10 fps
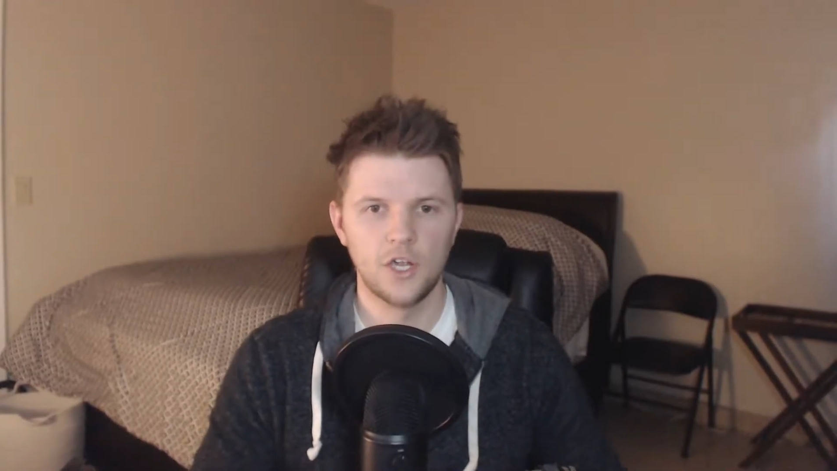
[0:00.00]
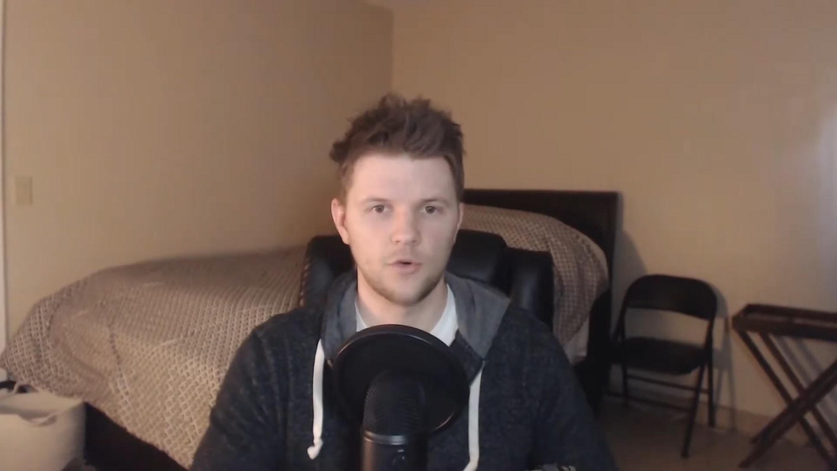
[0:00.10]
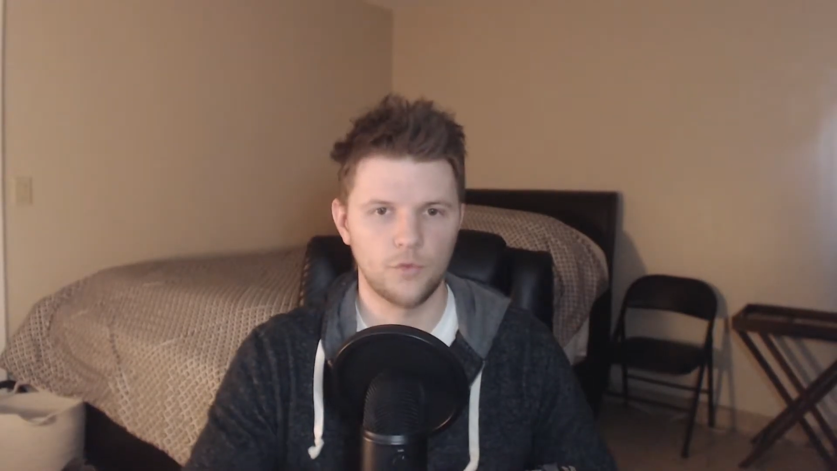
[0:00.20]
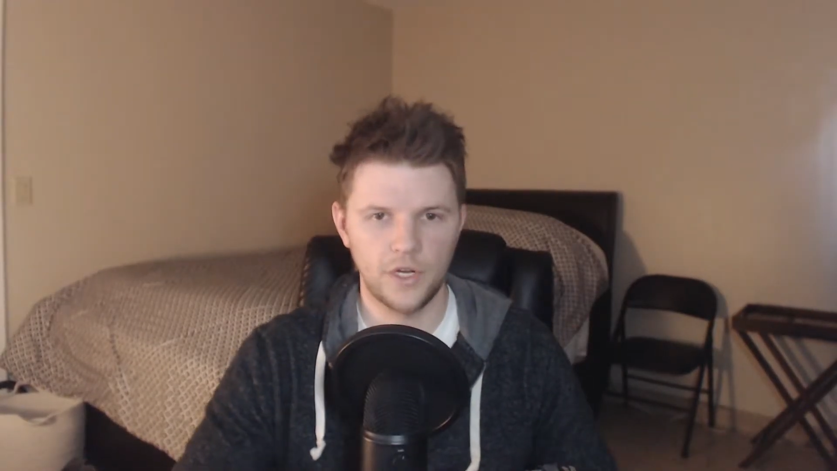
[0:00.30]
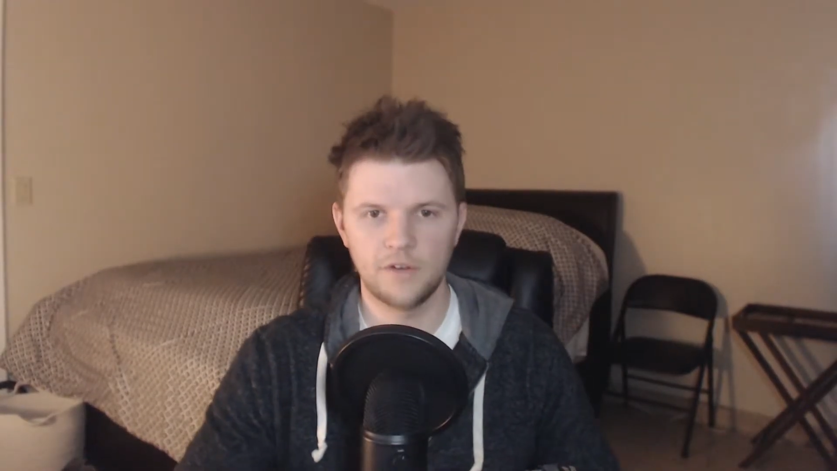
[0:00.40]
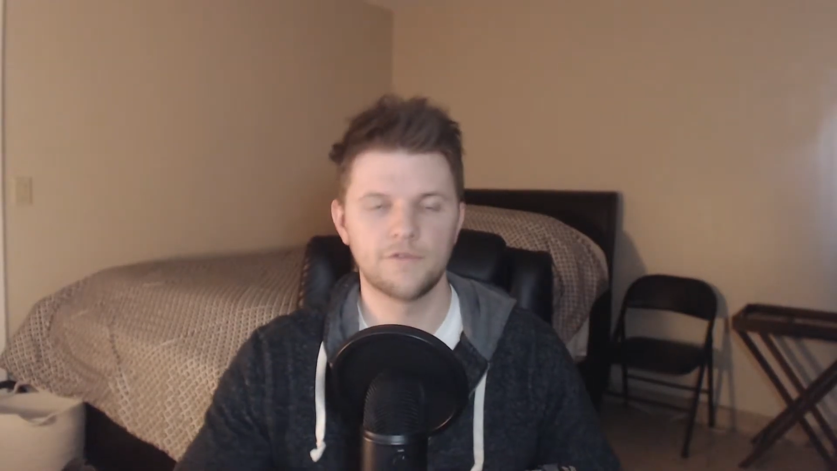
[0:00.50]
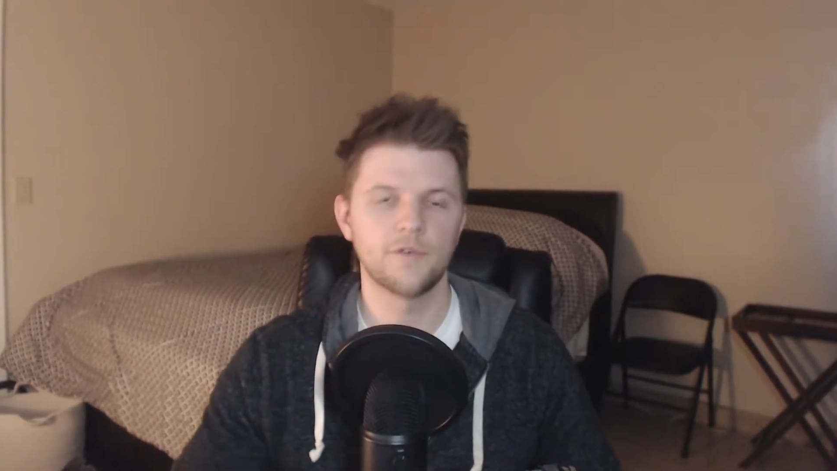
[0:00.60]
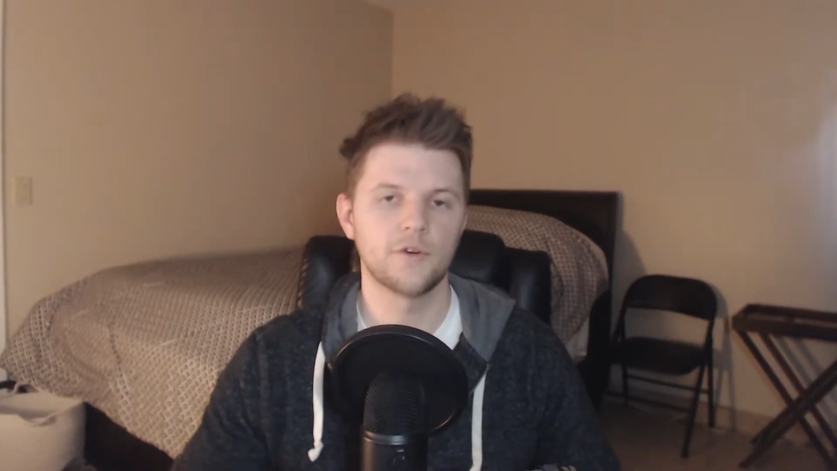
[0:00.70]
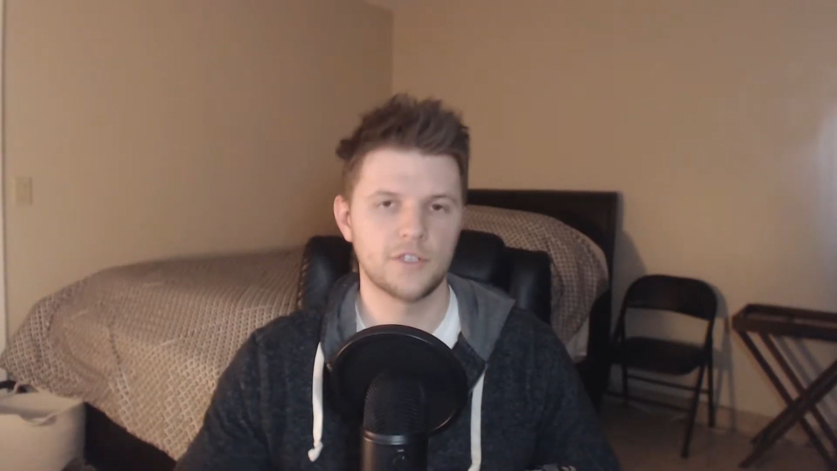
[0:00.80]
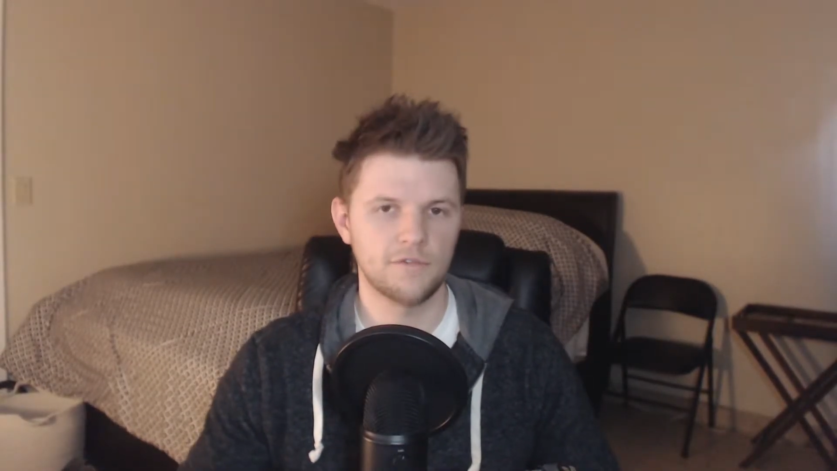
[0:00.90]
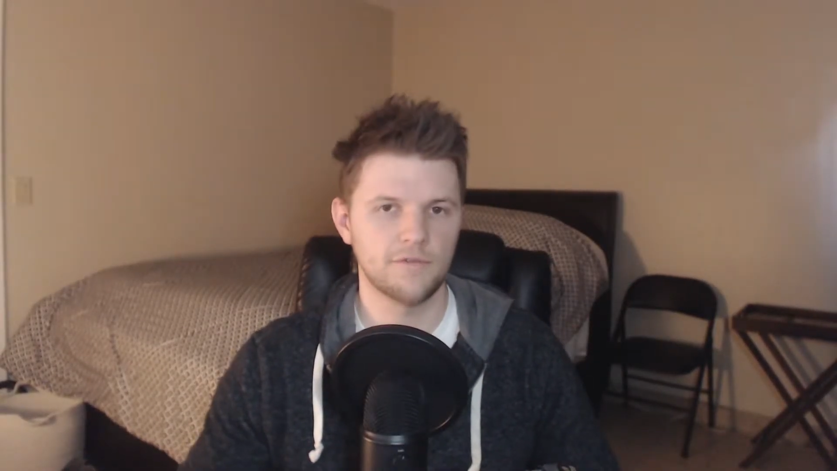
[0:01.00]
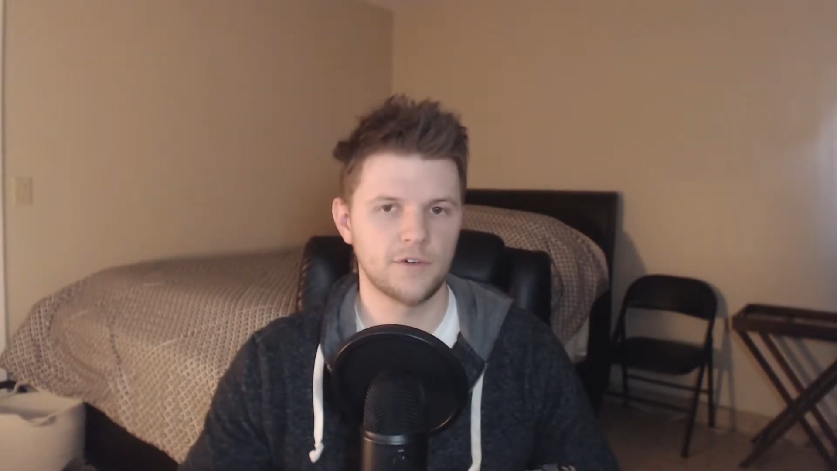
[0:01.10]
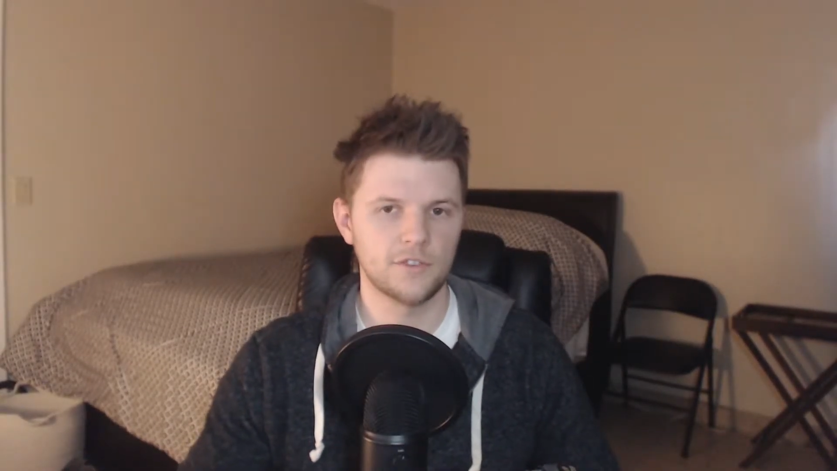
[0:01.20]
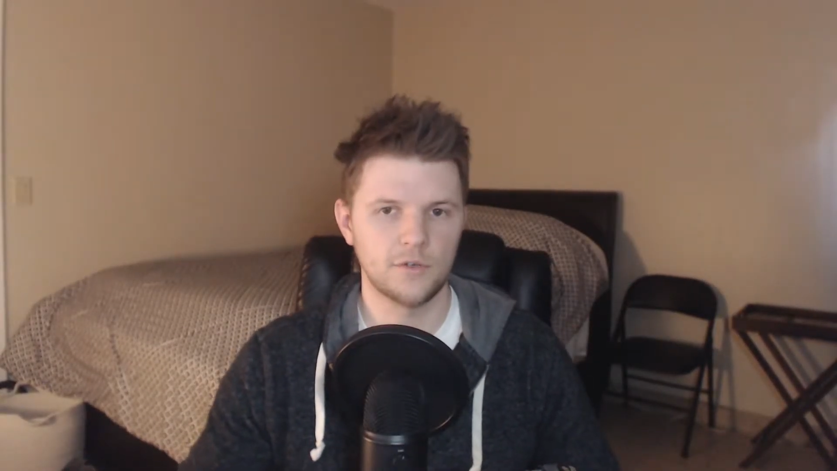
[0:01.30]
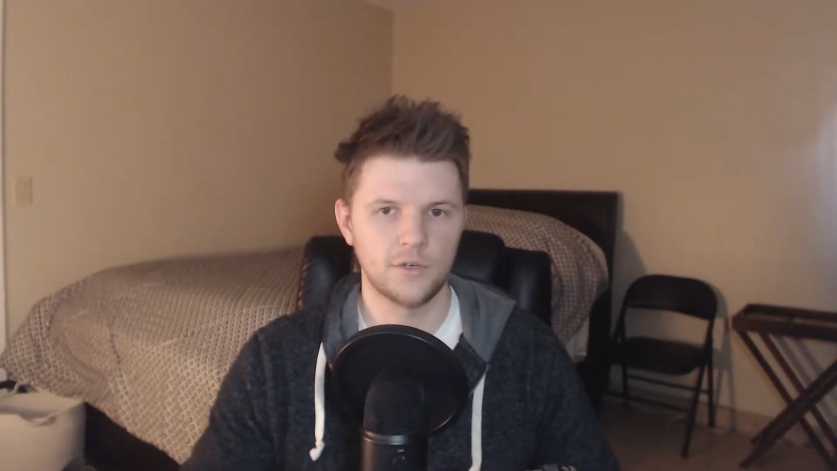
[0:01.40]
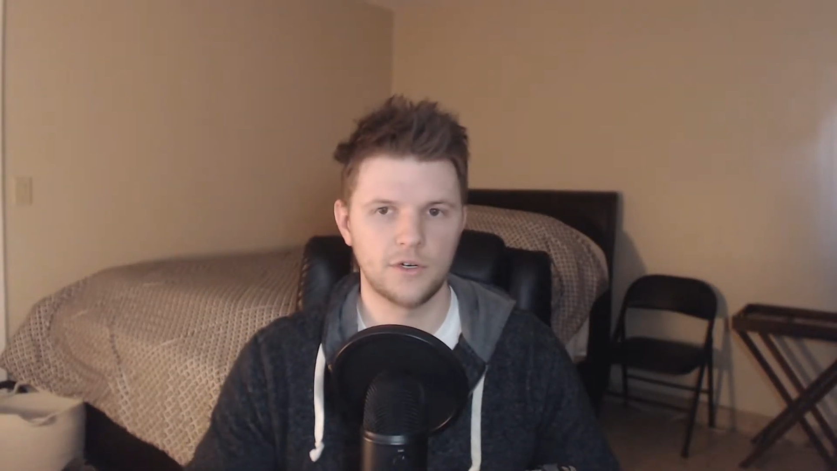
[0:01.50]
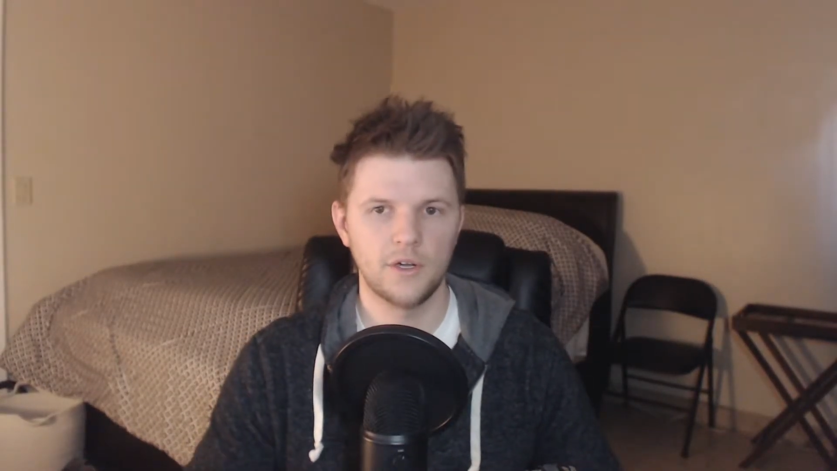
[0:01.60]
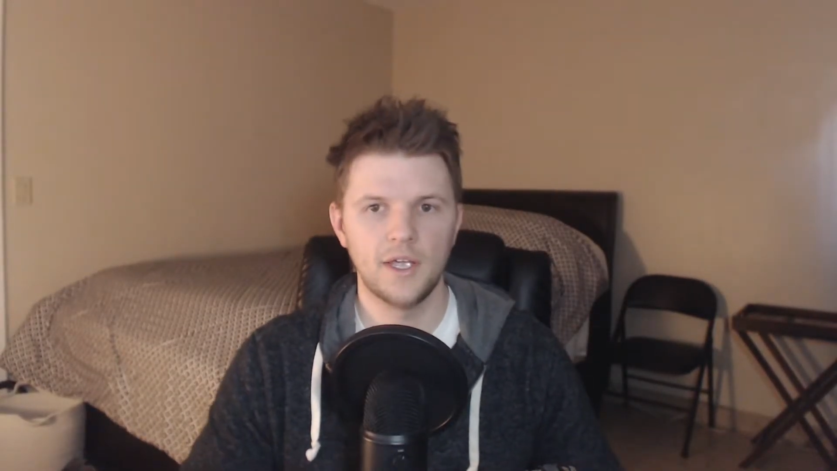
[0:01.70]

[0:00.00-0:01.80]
reinforce the First Order